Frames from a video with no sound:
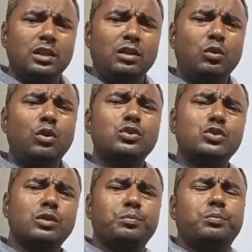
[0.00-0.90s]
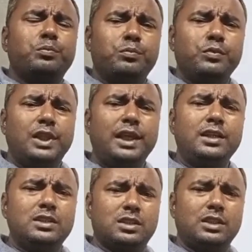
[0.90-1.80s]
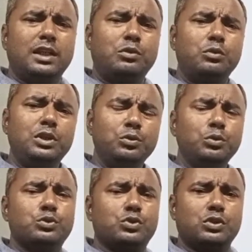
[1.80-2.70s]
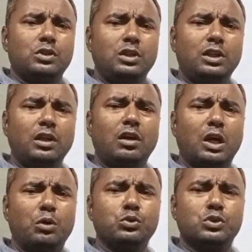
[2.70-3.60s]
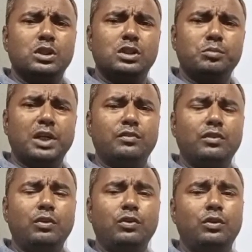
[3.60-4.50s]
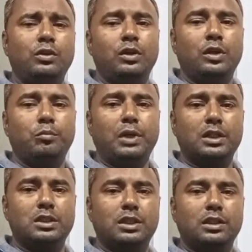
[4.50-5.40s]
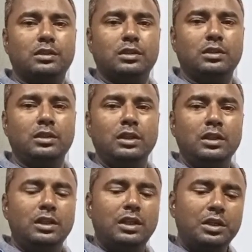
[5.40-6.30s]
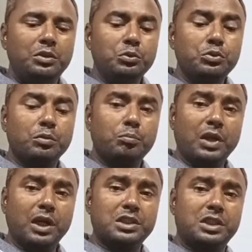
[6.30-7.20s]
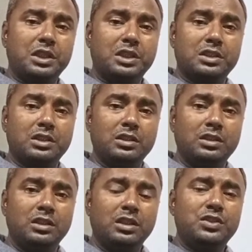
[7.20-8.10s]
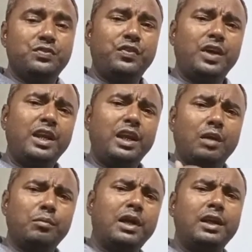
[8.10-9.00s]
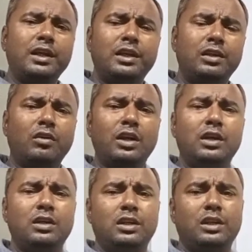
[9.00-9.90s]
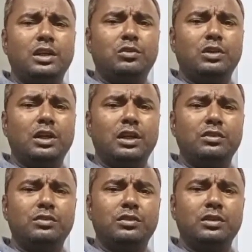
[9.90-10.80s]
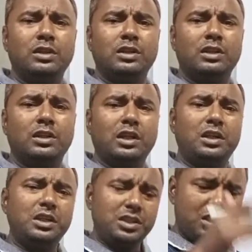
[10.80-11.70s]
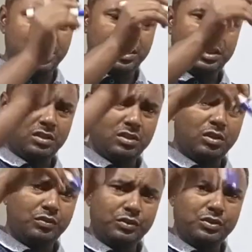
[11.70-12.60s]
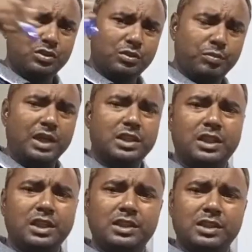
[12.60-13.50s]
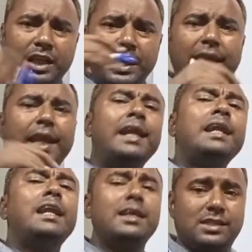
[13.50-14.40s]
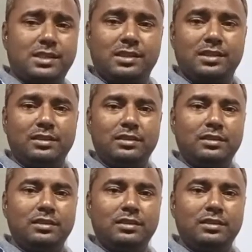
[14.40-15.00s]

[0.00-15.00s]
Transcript: a lots of things that we use in our house is made up of plastic. The use of plastics is very abundant in our day-to-day life. The list of uses of plastic is endless.